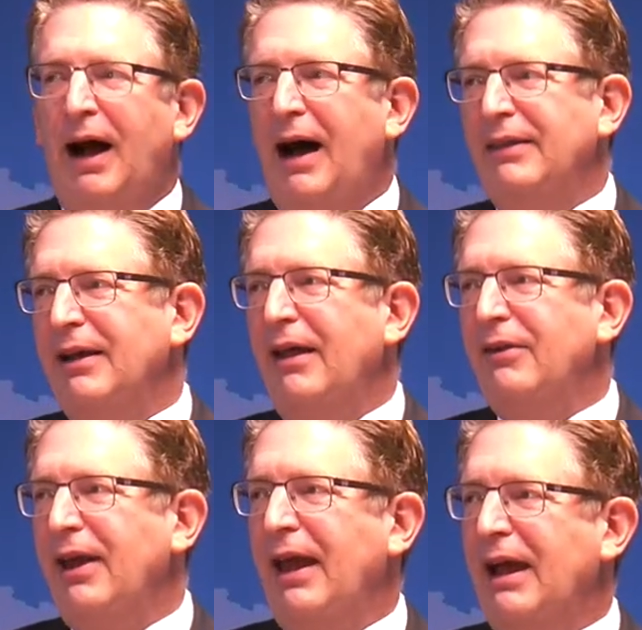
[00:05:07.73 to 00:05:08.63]
On the
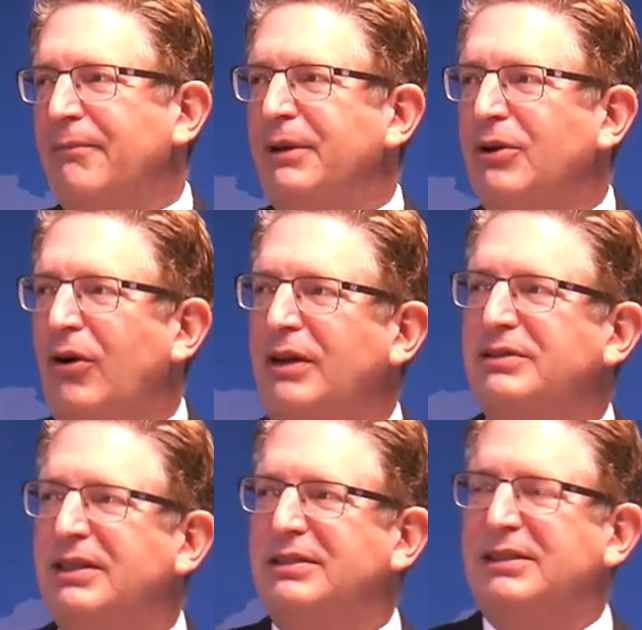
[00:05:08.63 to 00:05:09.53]
other hand,
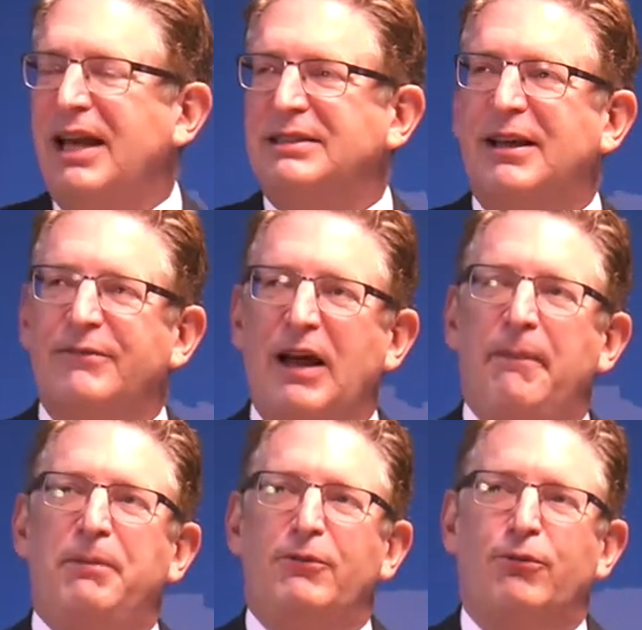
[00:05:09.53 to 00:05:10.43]
because these states have
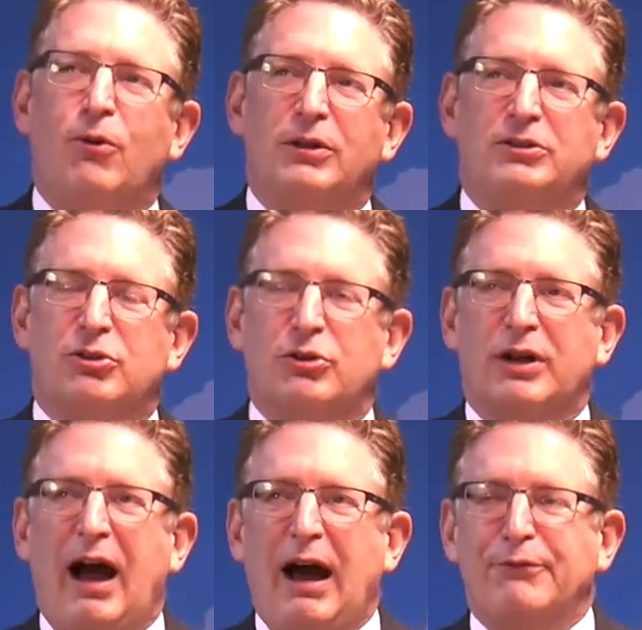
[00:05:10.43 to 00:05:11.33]
not been forged through
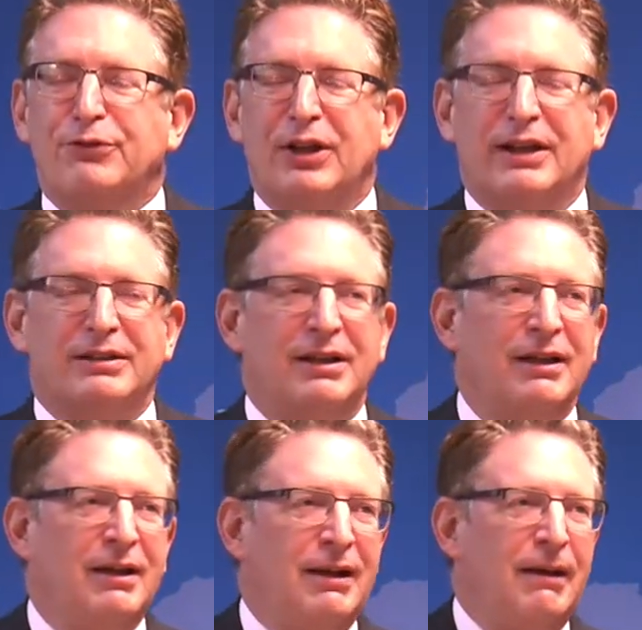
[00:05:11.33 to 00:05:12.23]
conflict,
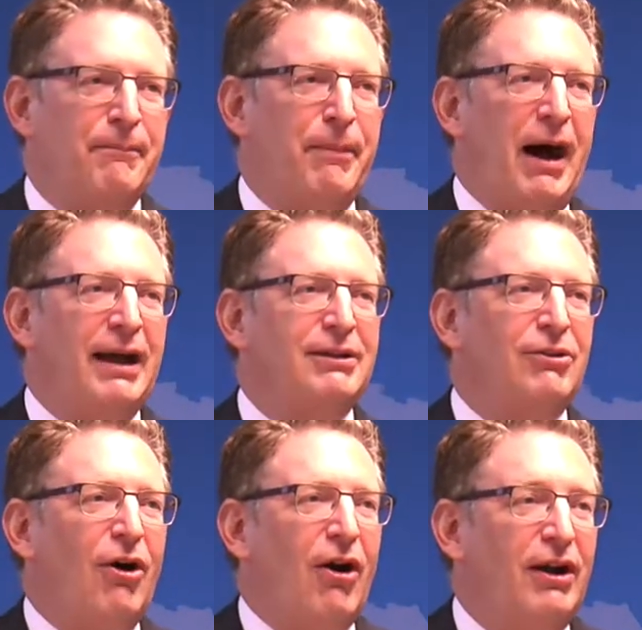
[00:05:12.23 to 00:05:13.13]
by and
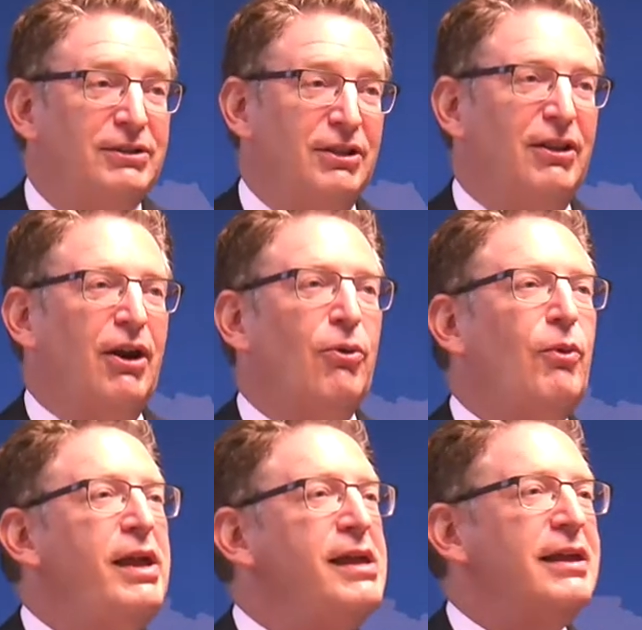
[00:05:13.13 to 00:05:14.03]
large, they're
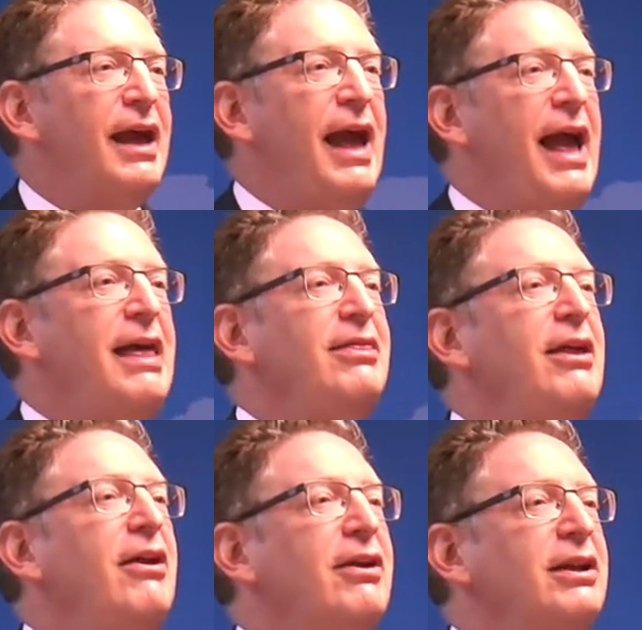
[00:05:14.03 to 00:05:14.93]
weak and
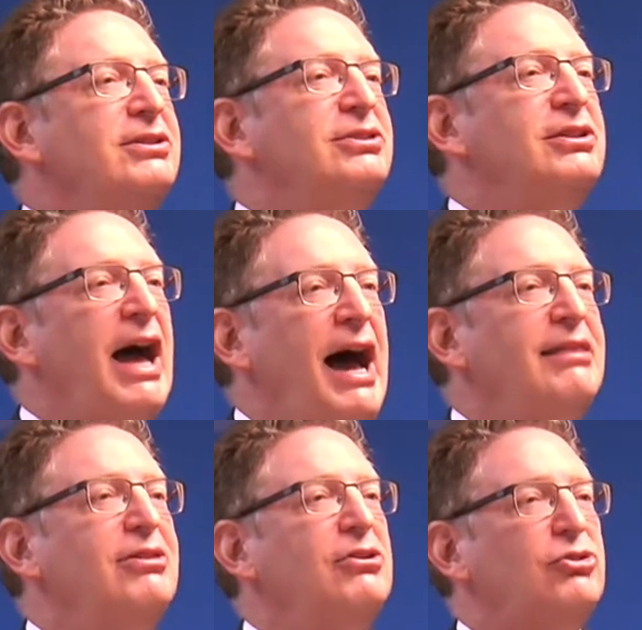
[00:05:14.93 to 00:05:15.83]
there is
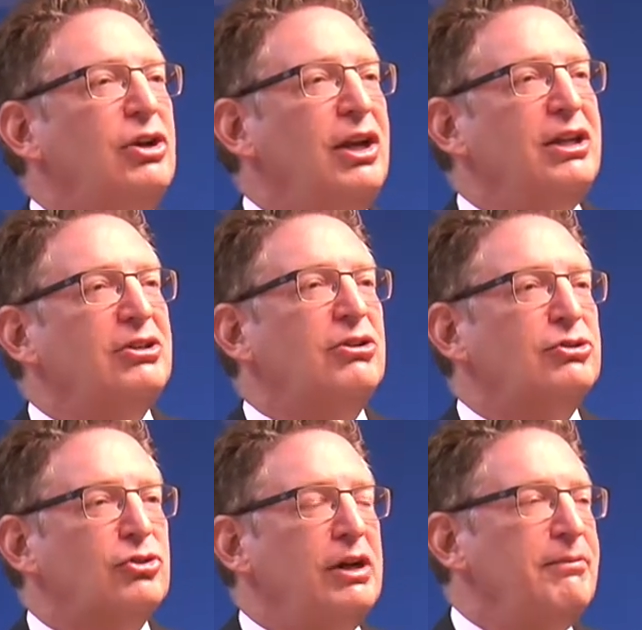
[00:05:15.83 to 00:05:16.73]
not the
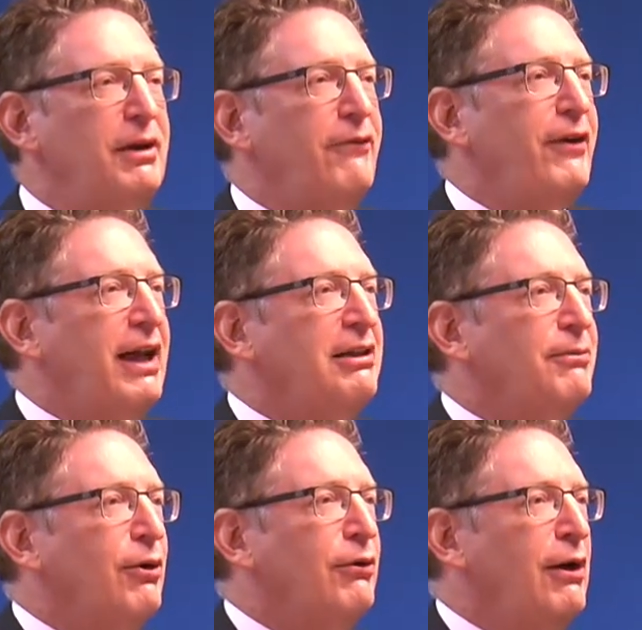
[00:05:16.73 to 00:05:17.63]
traditional treatment
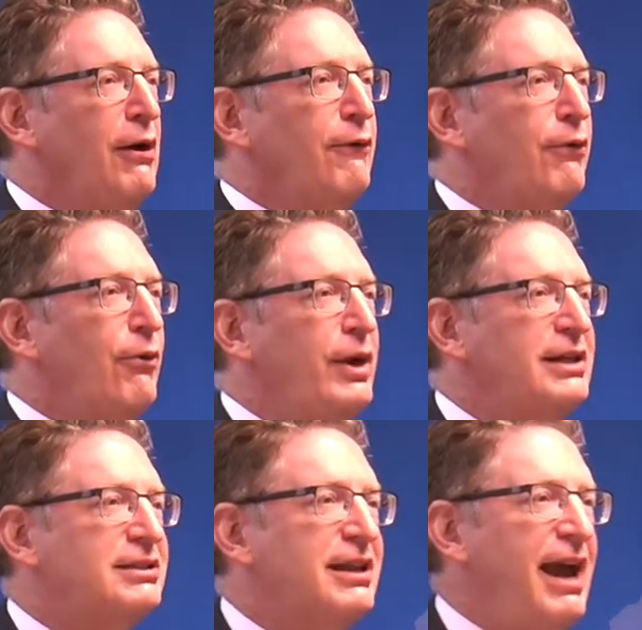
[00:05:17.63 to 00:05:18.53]
available for
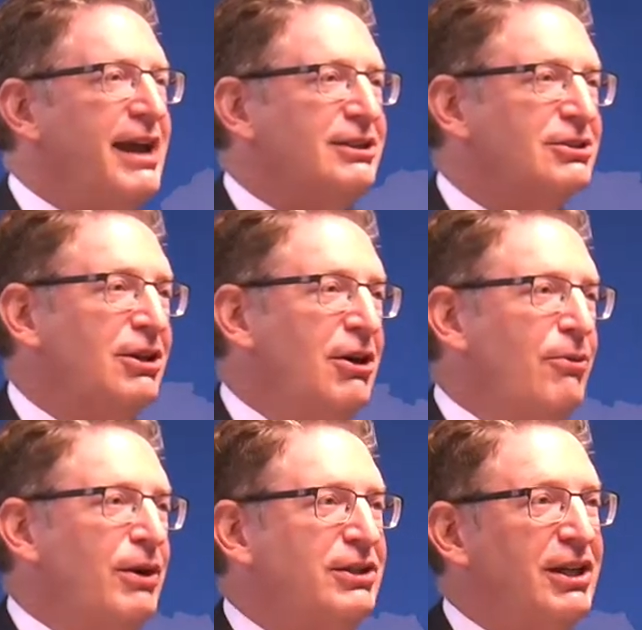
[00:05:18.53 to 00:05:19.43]
weak states,
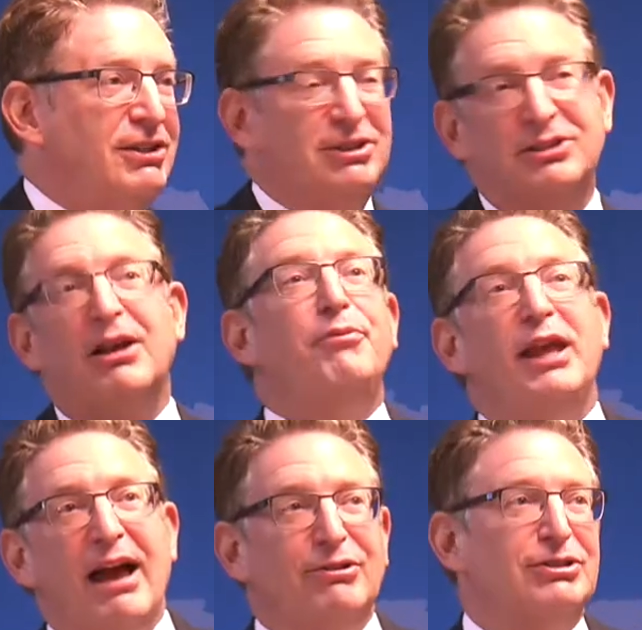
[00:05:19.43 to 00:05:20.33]
which is
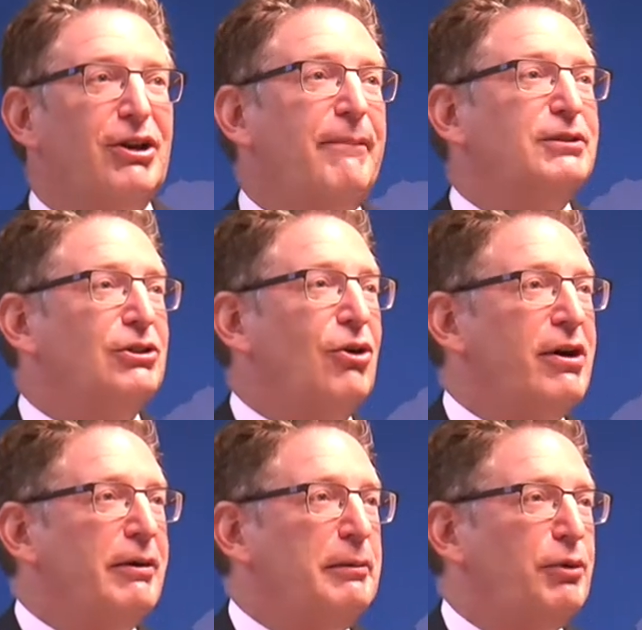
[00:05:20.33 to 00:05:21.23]
something else comes
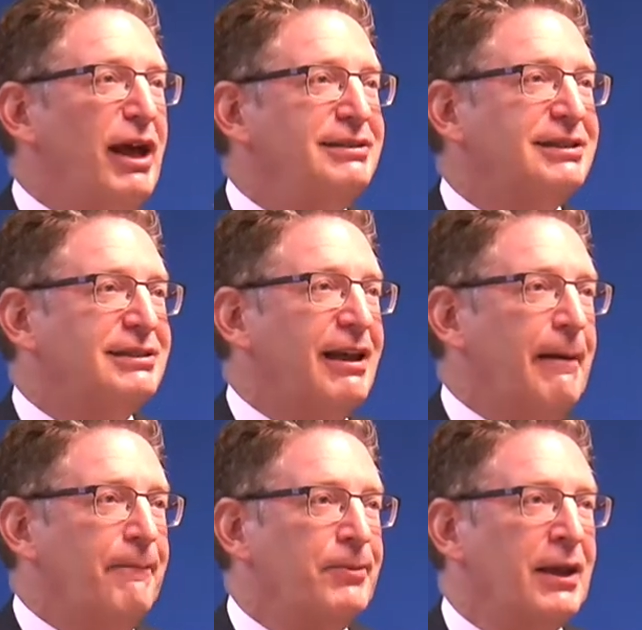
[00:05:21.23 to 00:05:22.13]
along and replaces
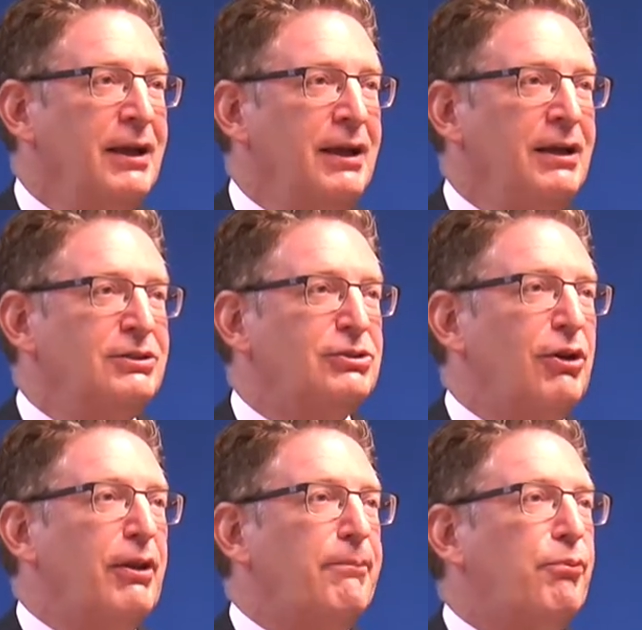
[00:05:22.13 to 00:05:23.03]
them.
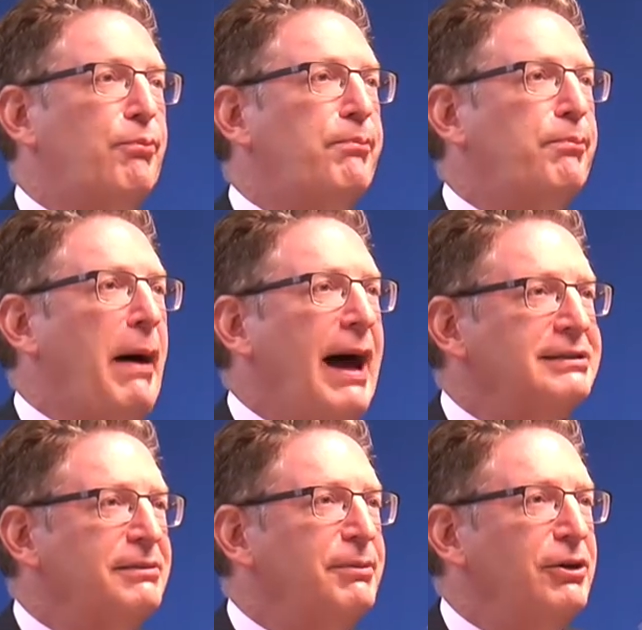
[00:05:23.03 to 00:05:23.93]
So the
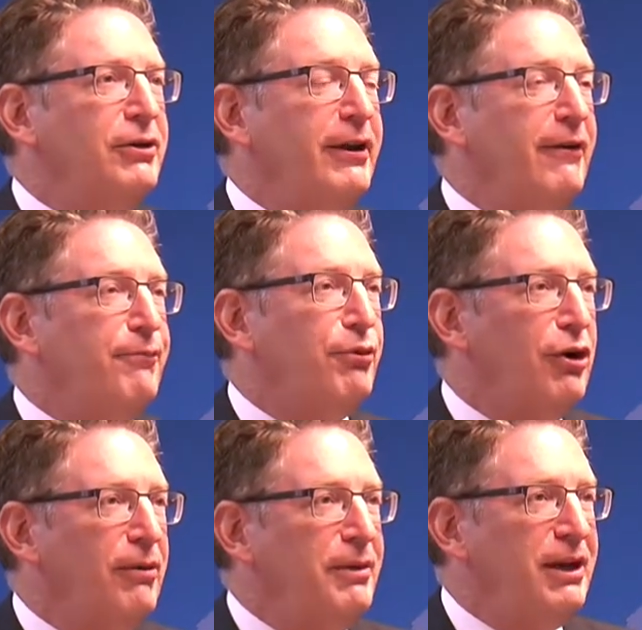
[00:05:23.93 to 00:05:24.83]
possibility of
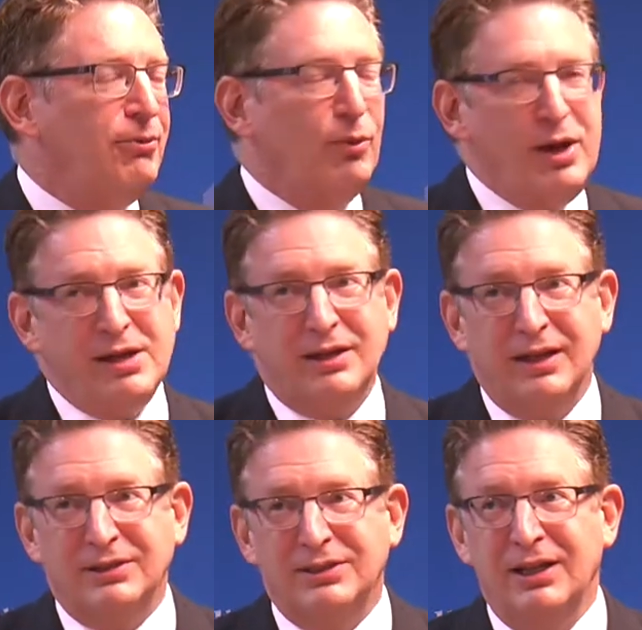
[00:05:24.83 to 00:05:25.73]
permanent
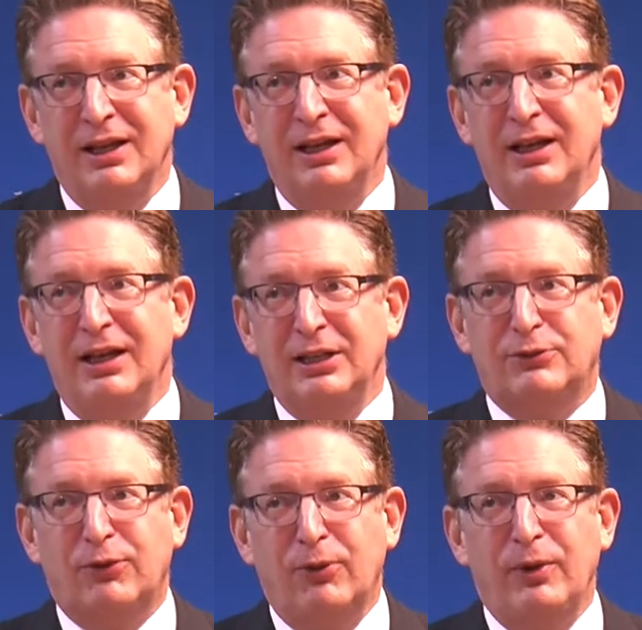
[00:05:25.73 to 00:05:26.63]
weakness
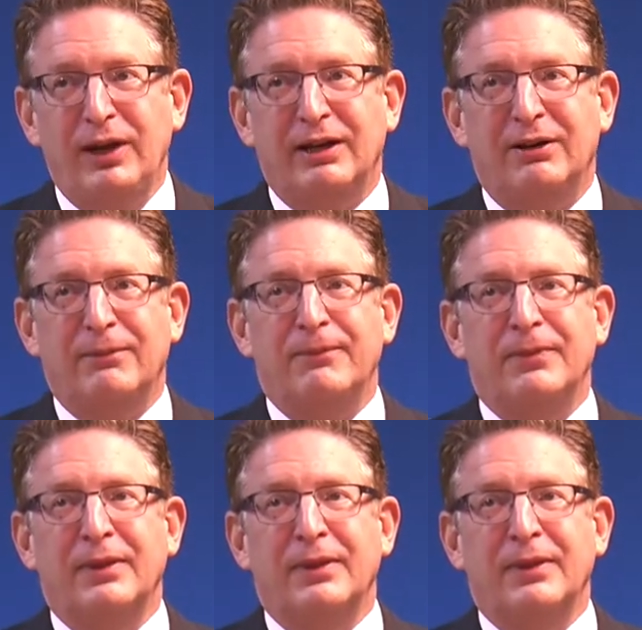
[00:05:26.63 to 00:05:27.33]
is for real.